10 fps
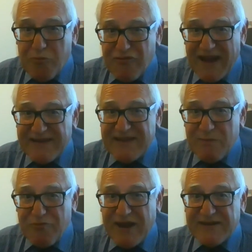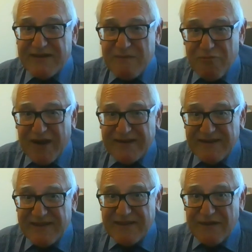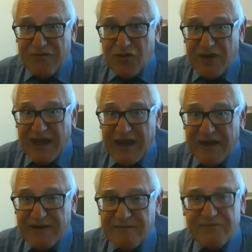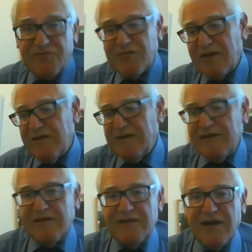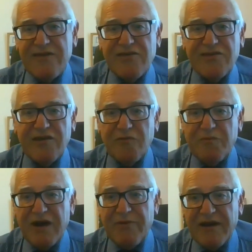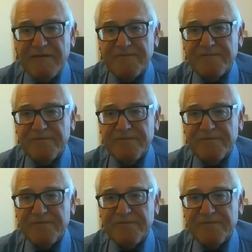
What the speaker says: Practice, practice, practice, if you can. Nice to see you. Bye-bye.